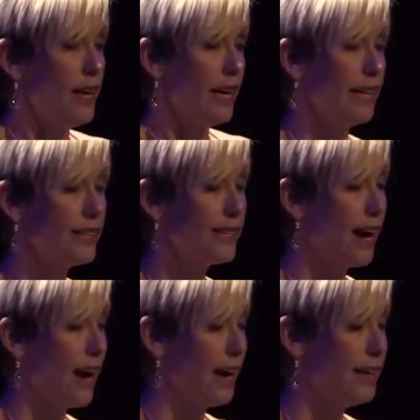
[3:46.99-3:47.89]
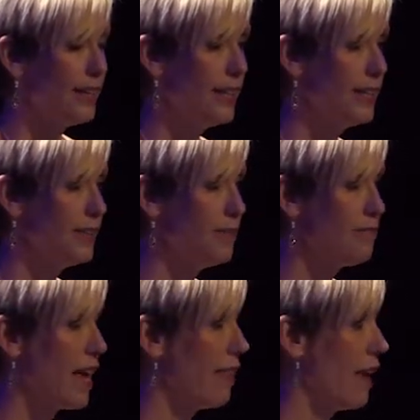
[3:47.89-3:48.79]
He sighed
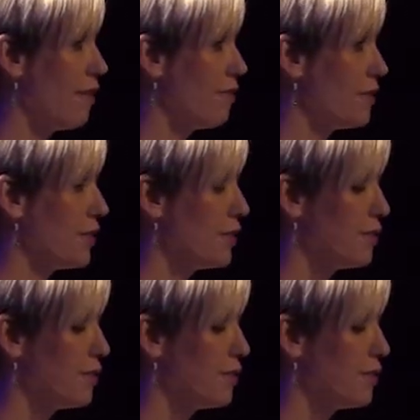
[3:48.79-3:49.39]
and left.